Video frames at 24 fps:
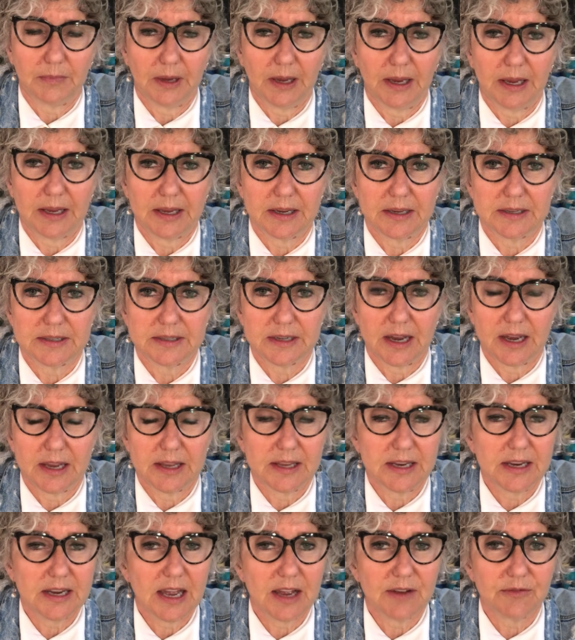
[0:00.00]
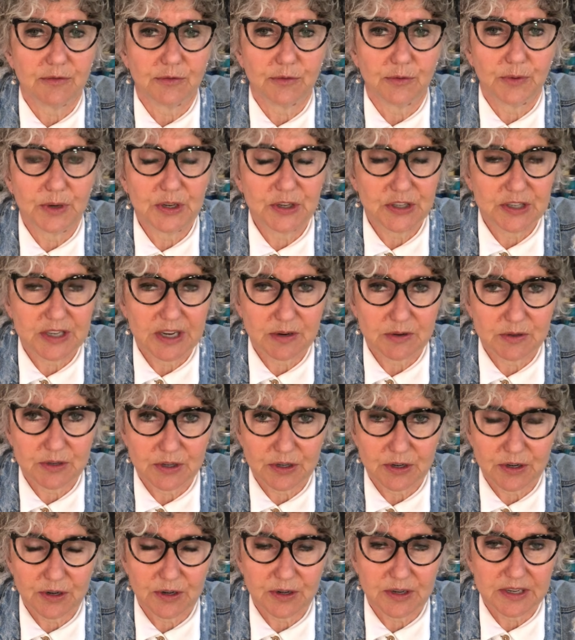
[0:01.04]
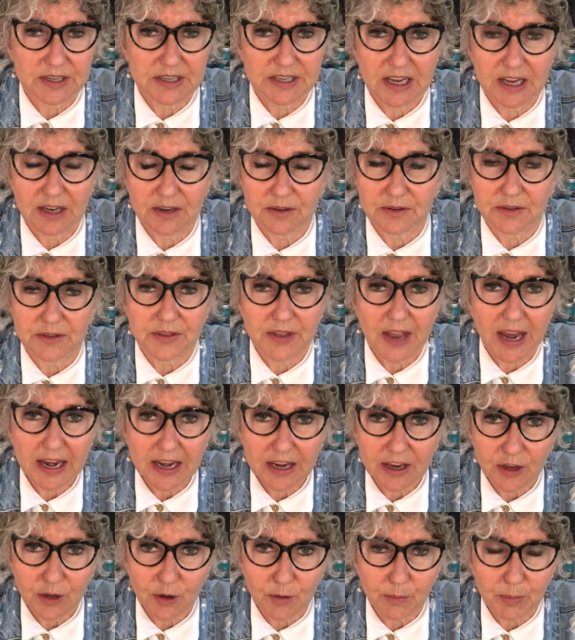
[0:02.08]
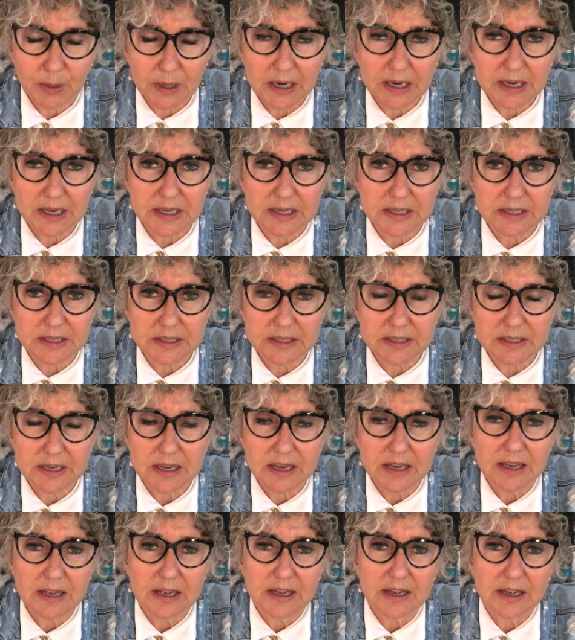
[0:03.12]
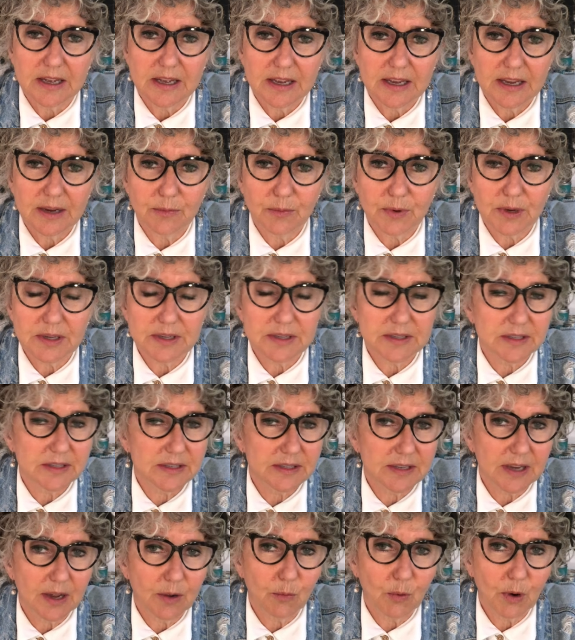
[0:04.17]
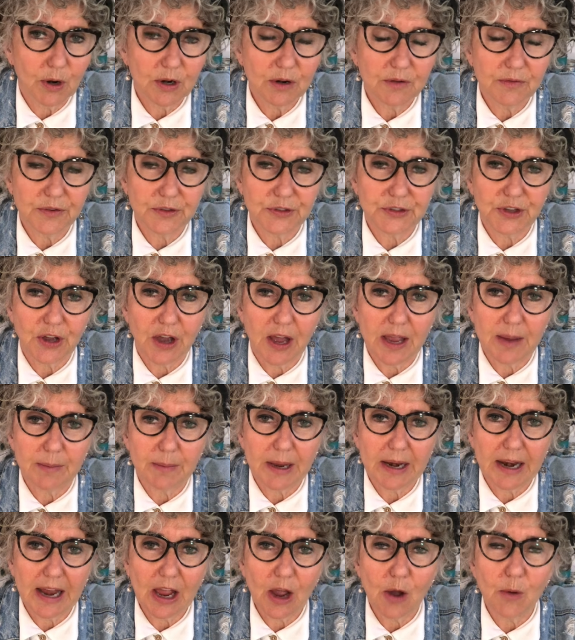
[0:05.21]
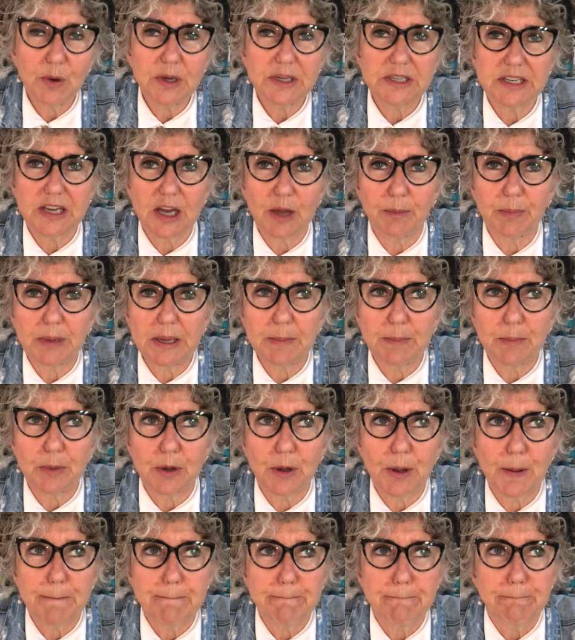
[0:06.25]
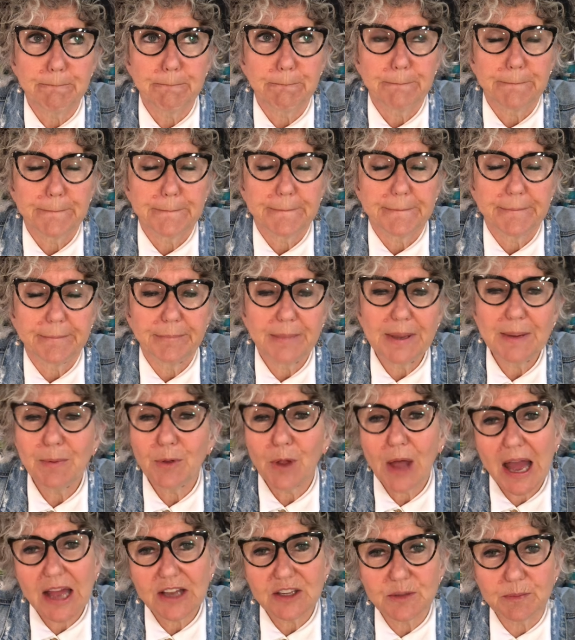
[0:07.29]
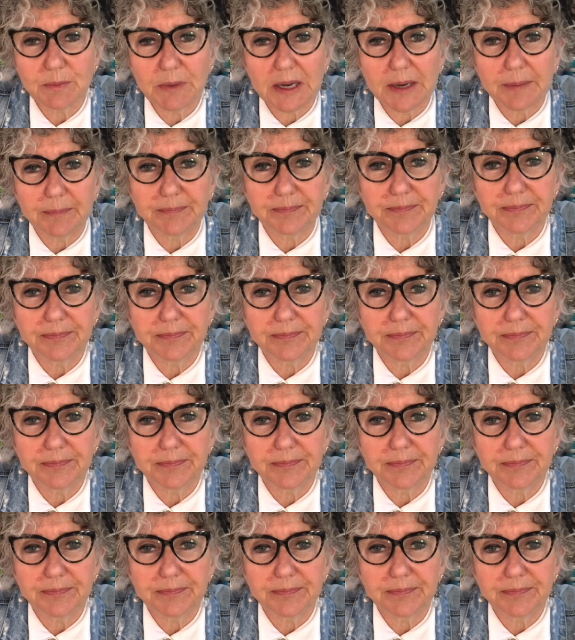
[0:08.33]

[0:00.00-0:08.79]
And I think I've reached out to her to tell her thank you because it was a wonderful time. And I always tell people, people ask me,